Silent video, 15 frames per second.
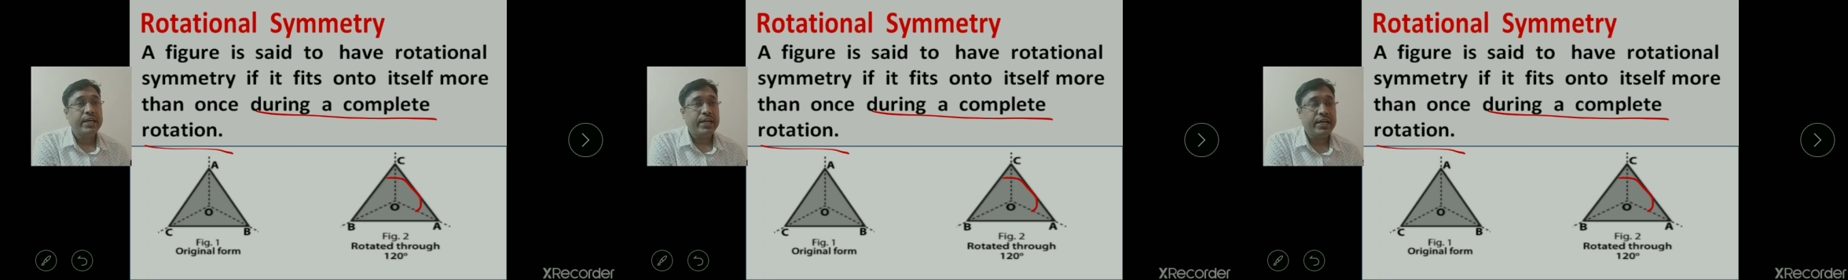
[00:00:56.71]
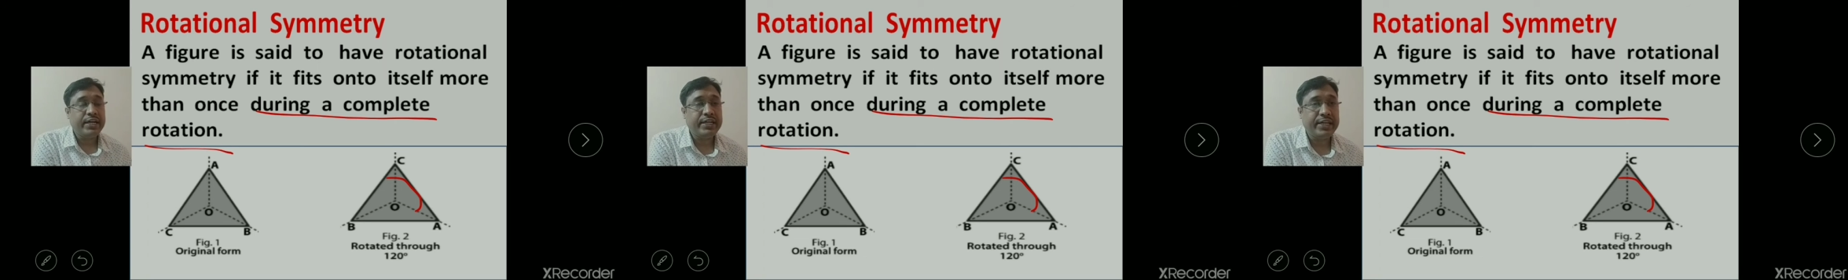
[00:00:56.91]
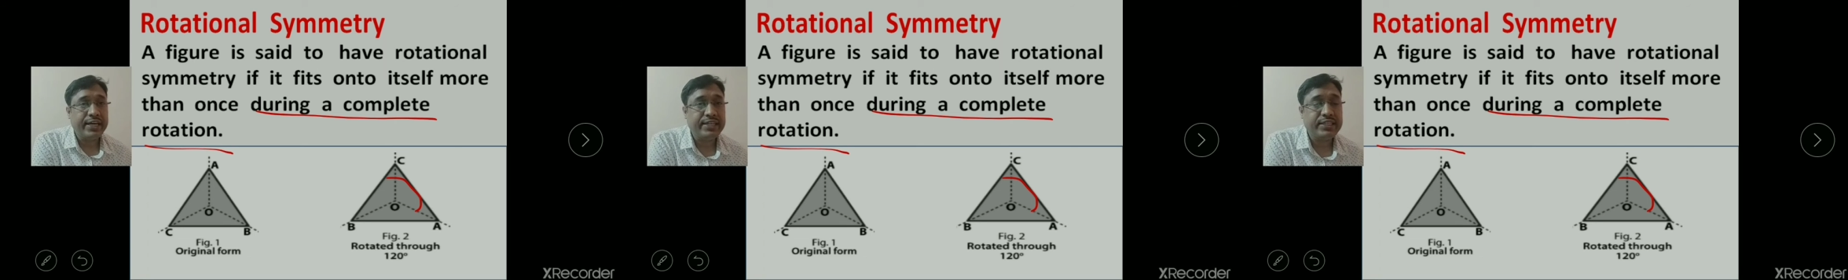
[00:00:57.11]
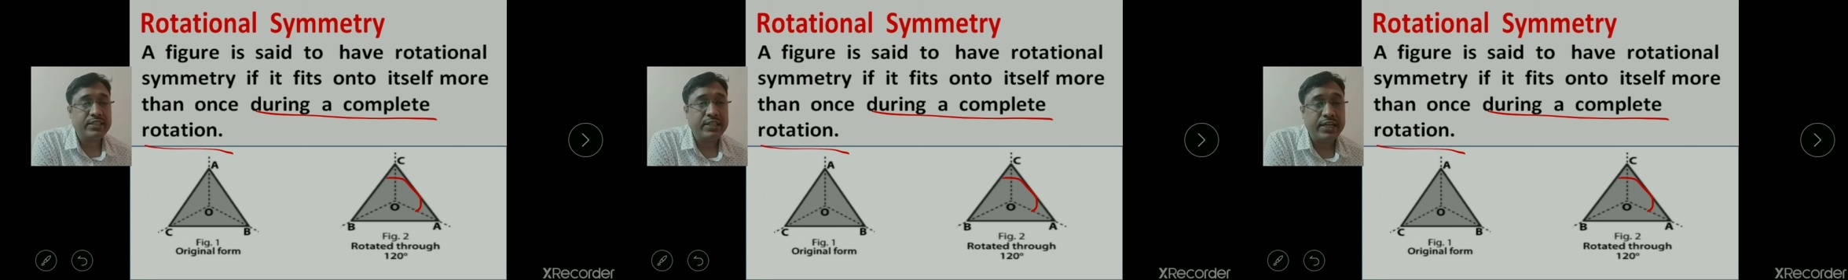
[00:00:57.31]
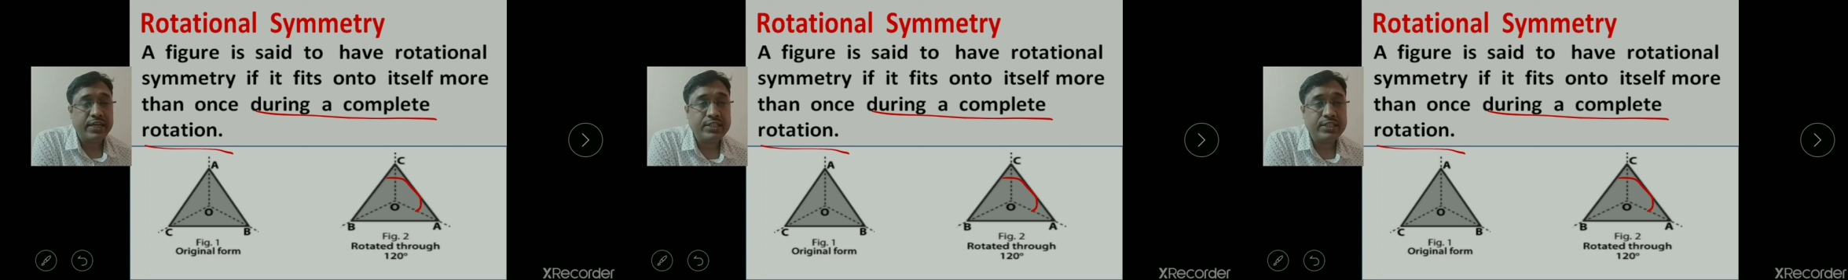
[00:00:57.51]
it
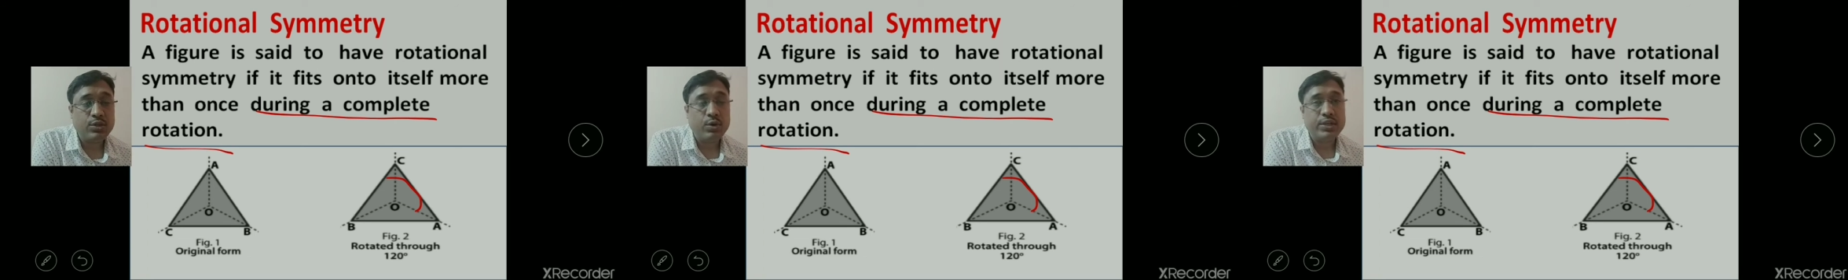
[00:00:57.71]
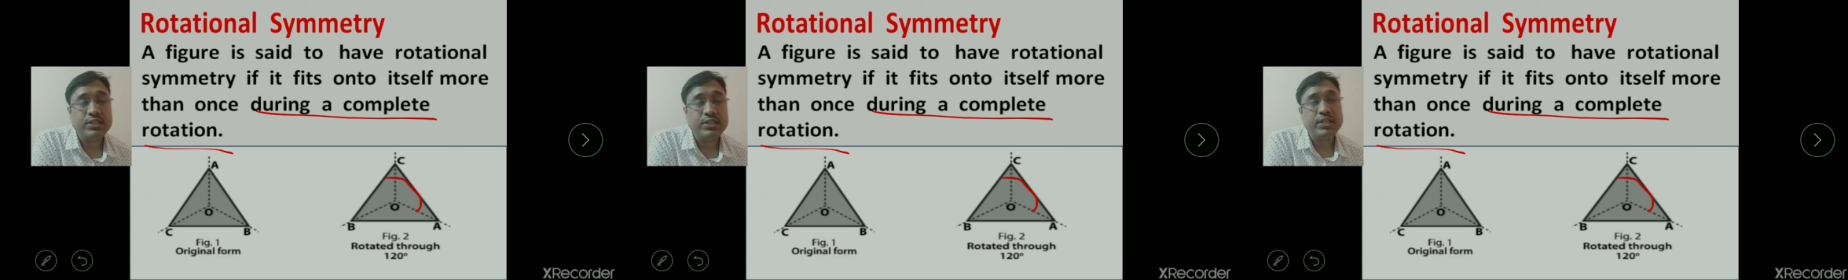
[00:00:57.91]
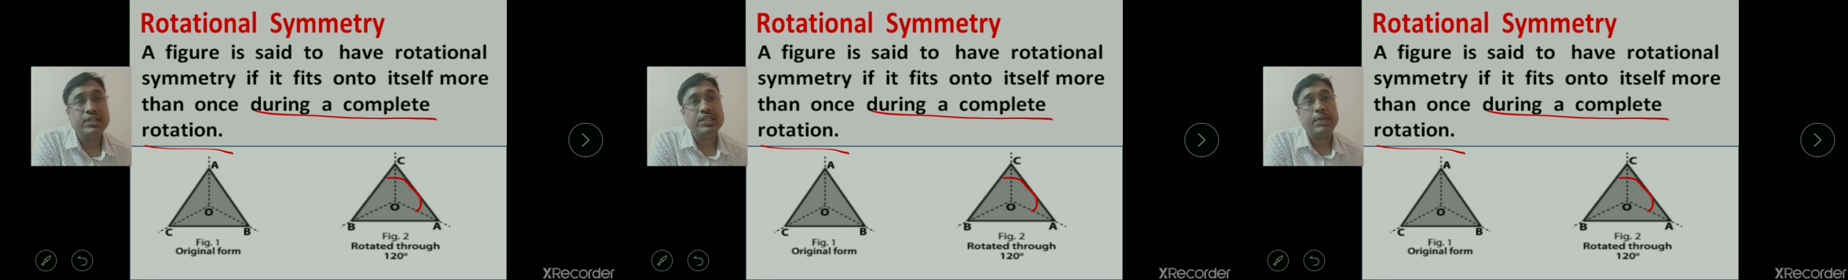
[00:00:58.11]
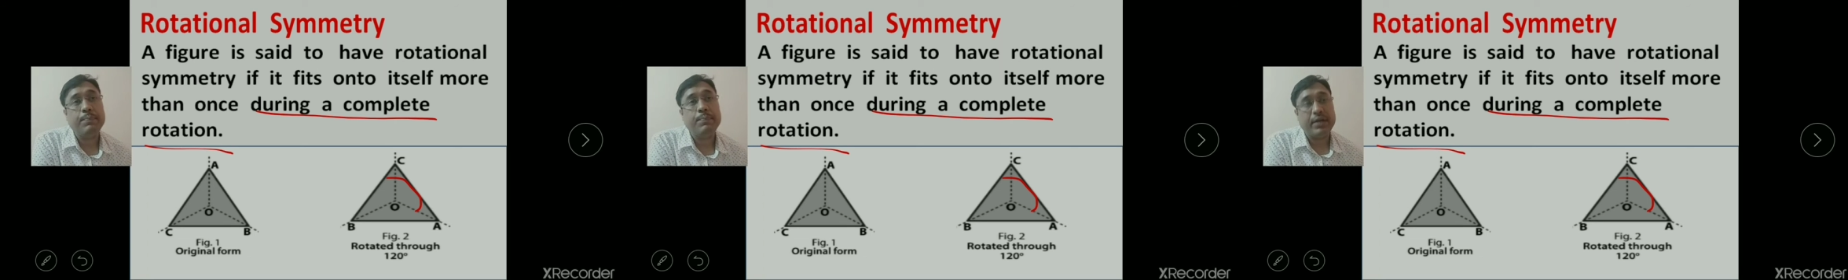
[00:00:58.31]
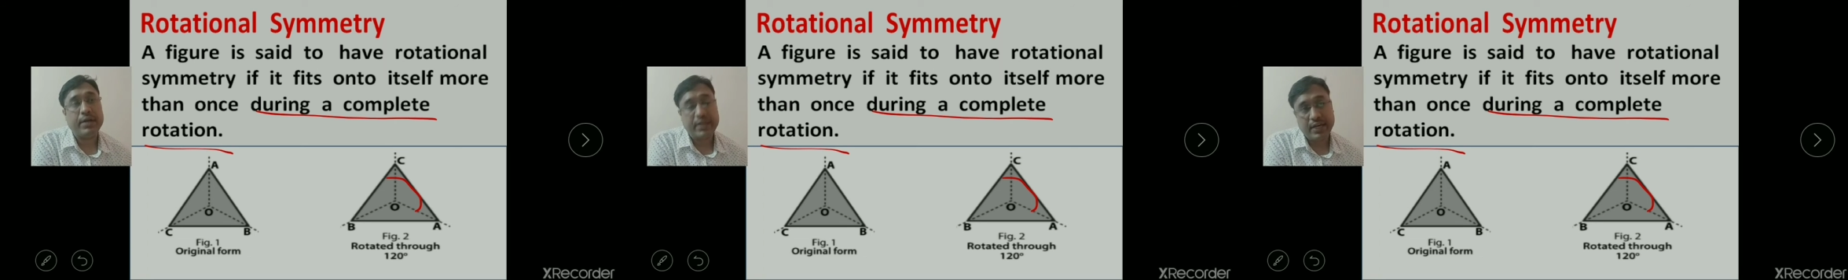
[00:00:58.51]
takes its original shape
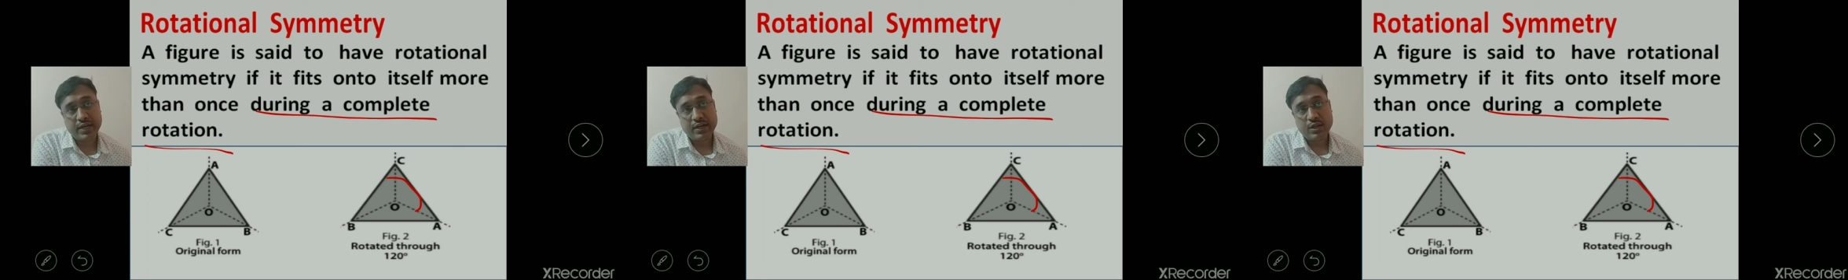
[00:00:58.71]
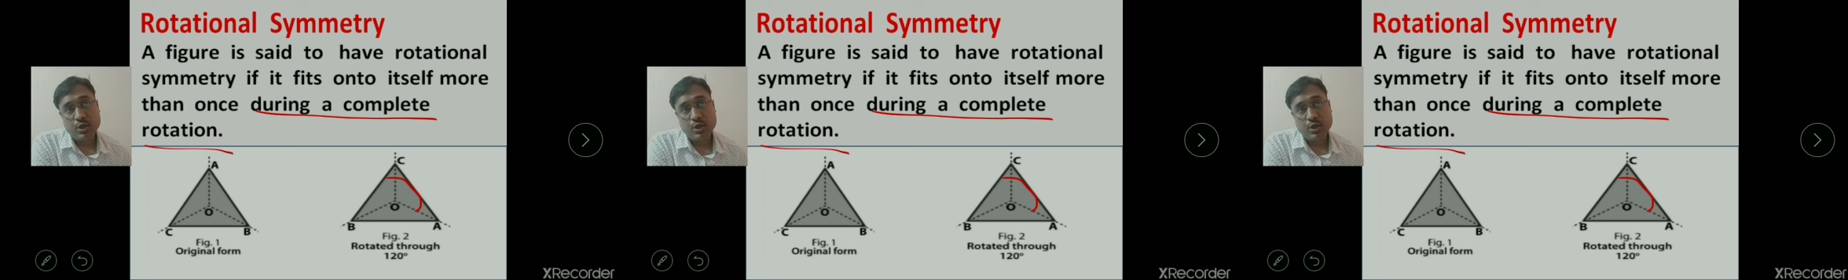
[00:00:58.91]
again.